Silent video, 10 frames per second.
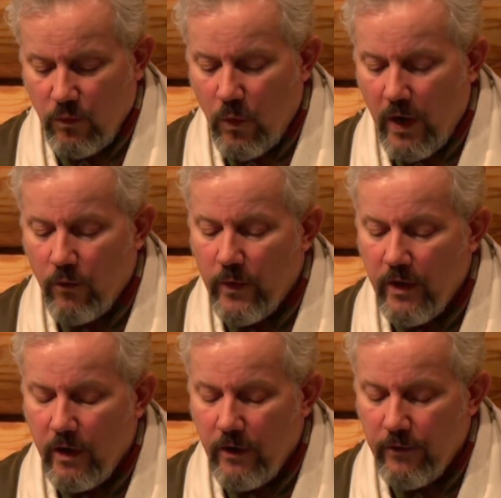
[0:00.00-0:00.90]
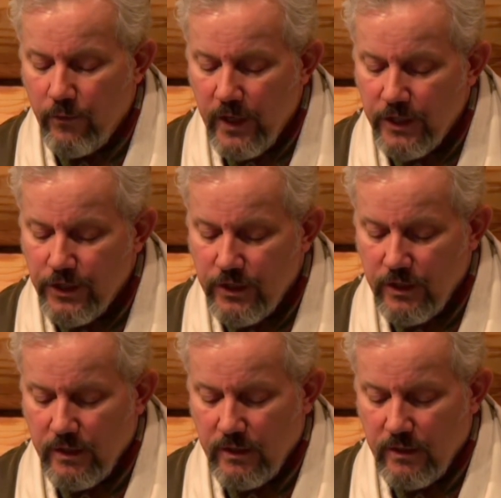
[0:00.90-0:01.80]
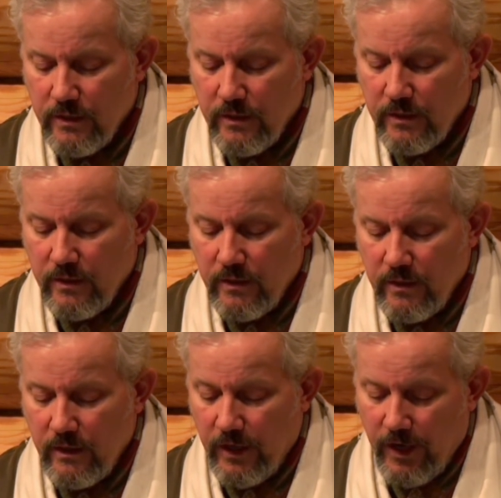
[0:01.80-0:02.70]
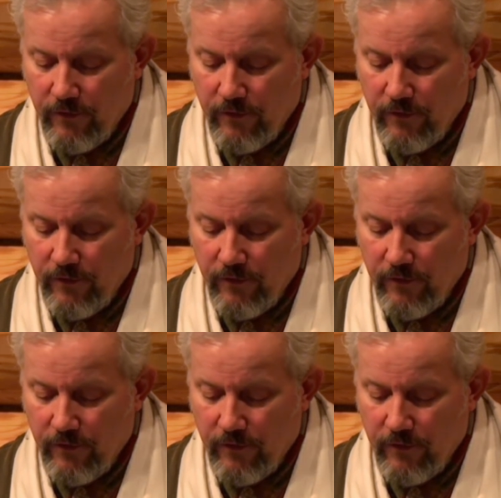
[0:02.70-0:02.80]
where we are enriched in